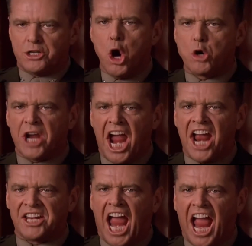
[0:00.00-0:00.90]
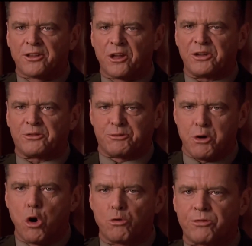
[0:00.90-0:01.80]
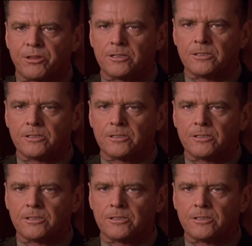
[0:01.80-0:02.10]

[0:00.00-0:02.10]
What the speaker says: You can't handle the truth!